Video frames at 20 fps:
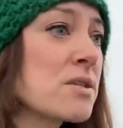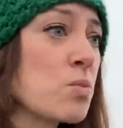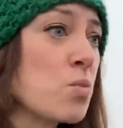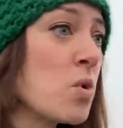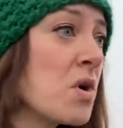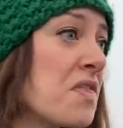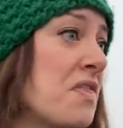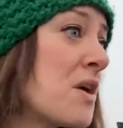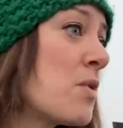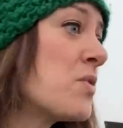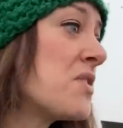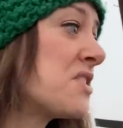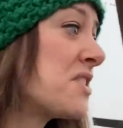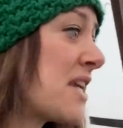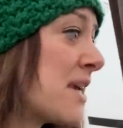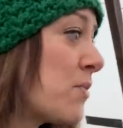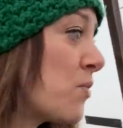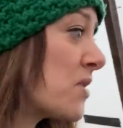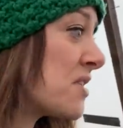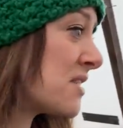wood that was
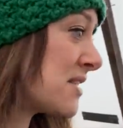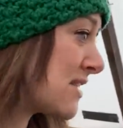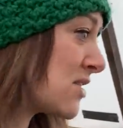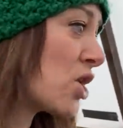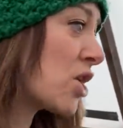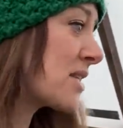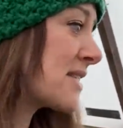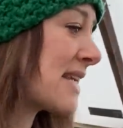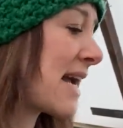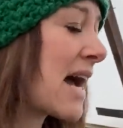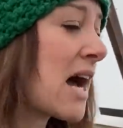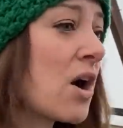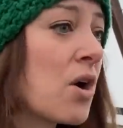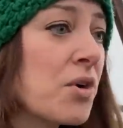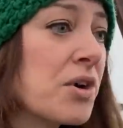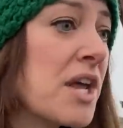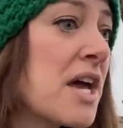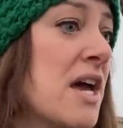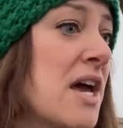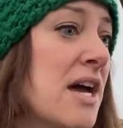was took
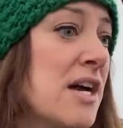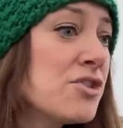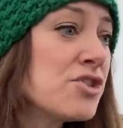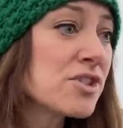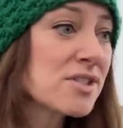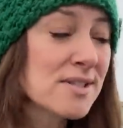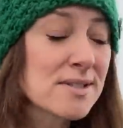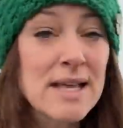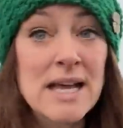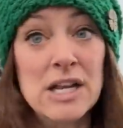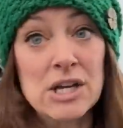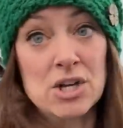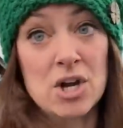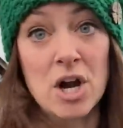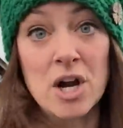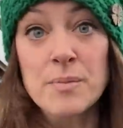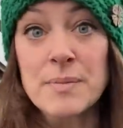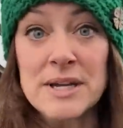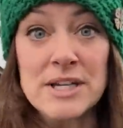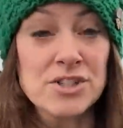down, just a lot of
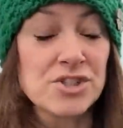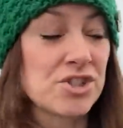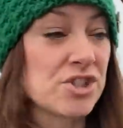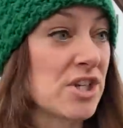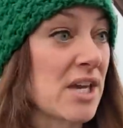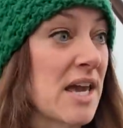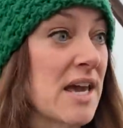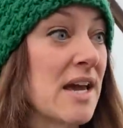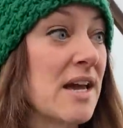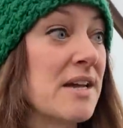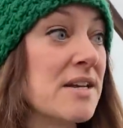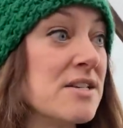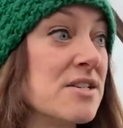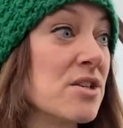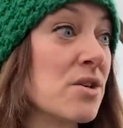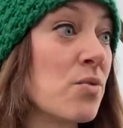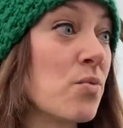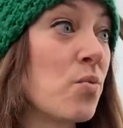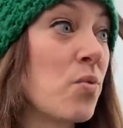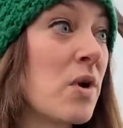garbage.
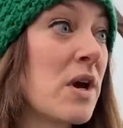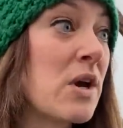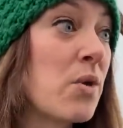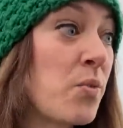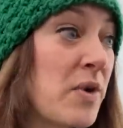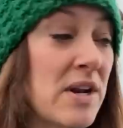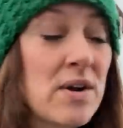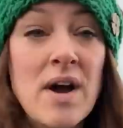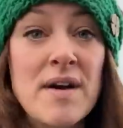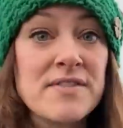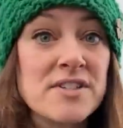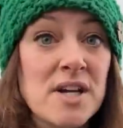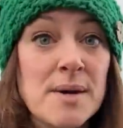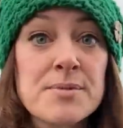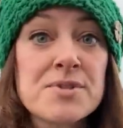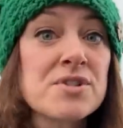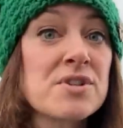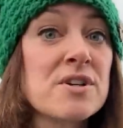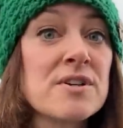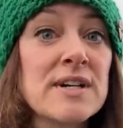And we, we don't have a
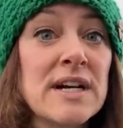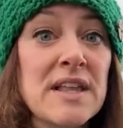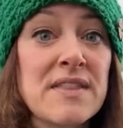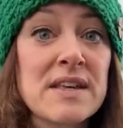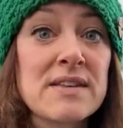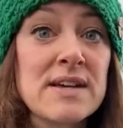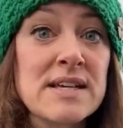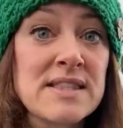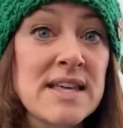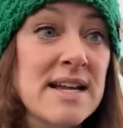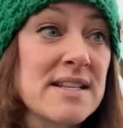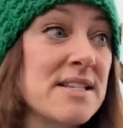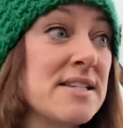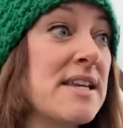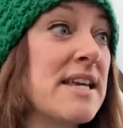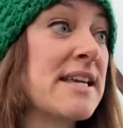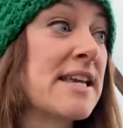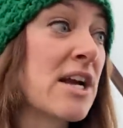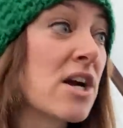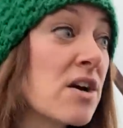dumpster or anything like that to
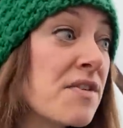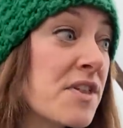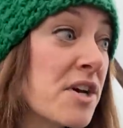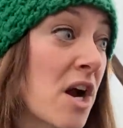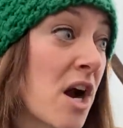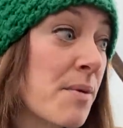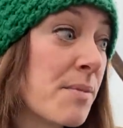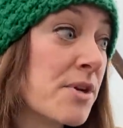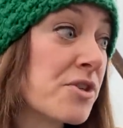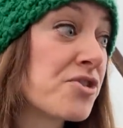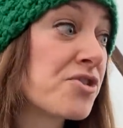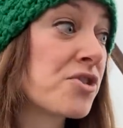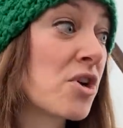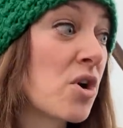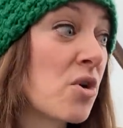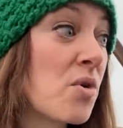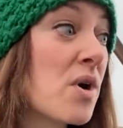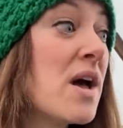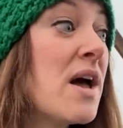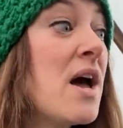take care of the garbage.
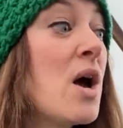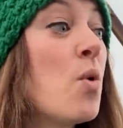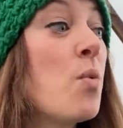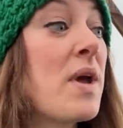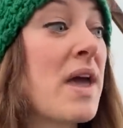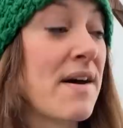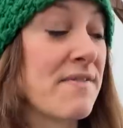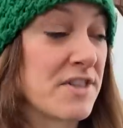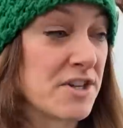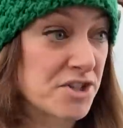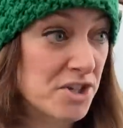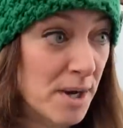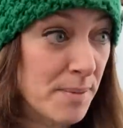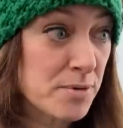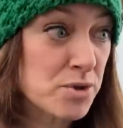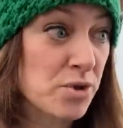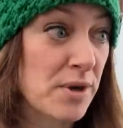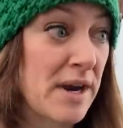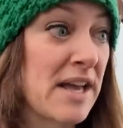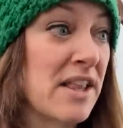So we have the dump
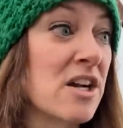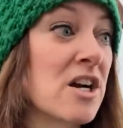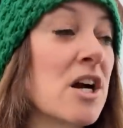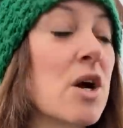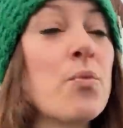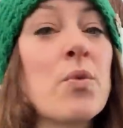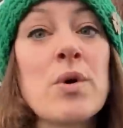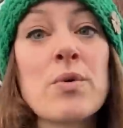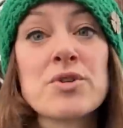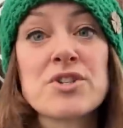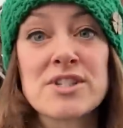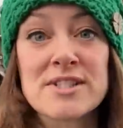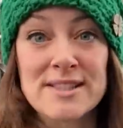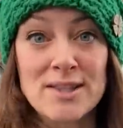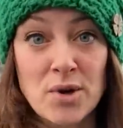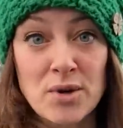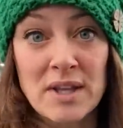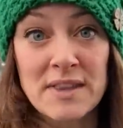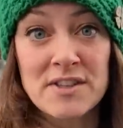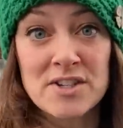trailer and we were just
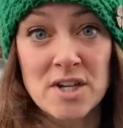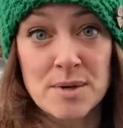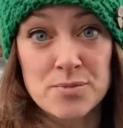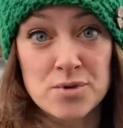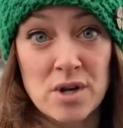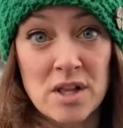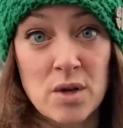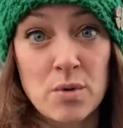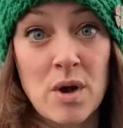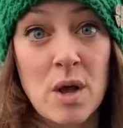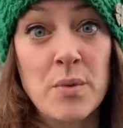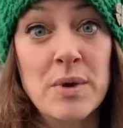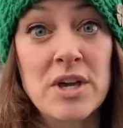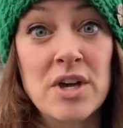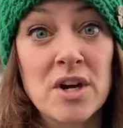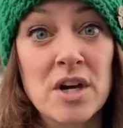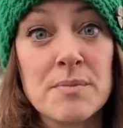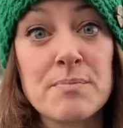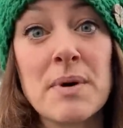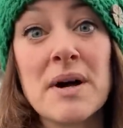loading the dump trailer while we
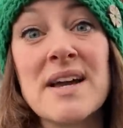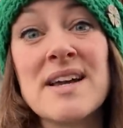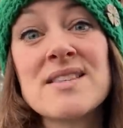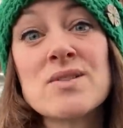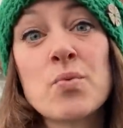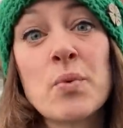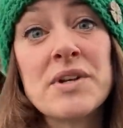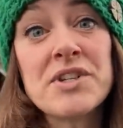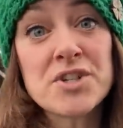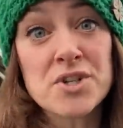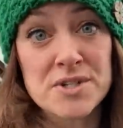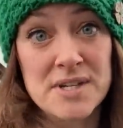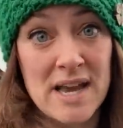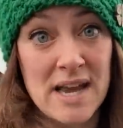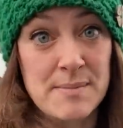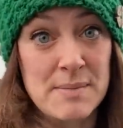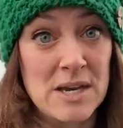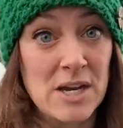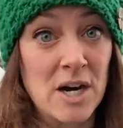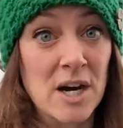could, but it's winter
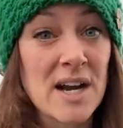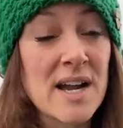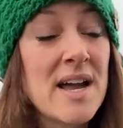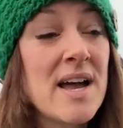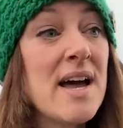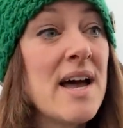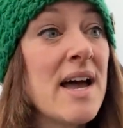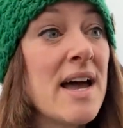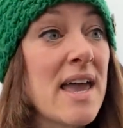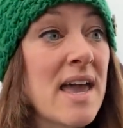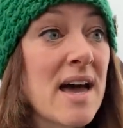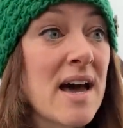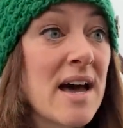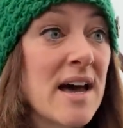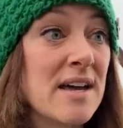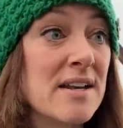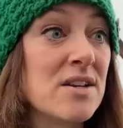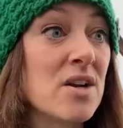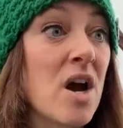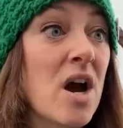time here.
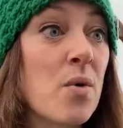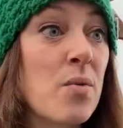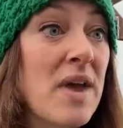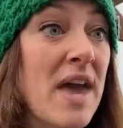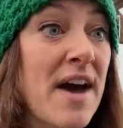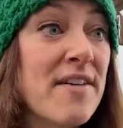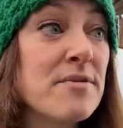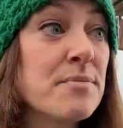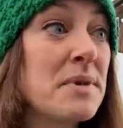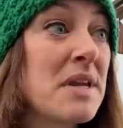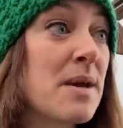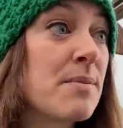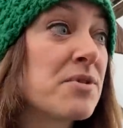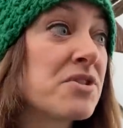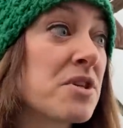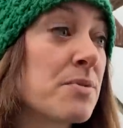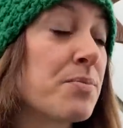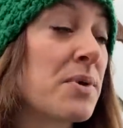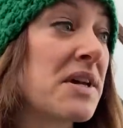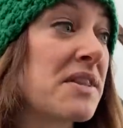And uh, we haven't been able
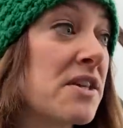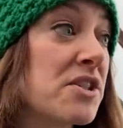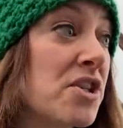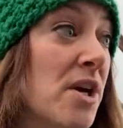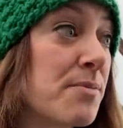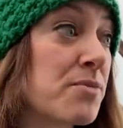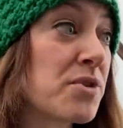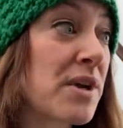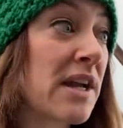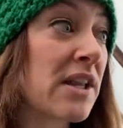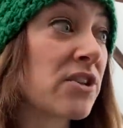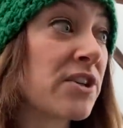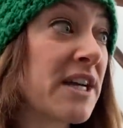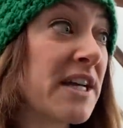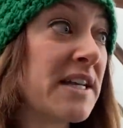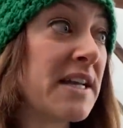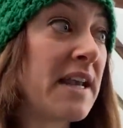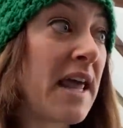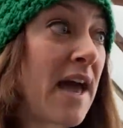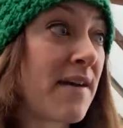to bring the dump trailer
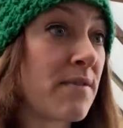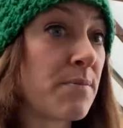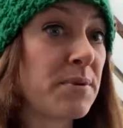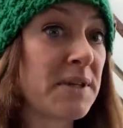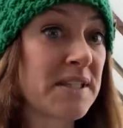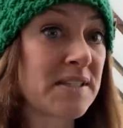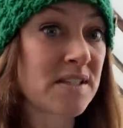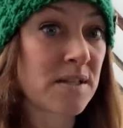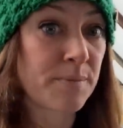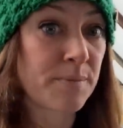in and have a place to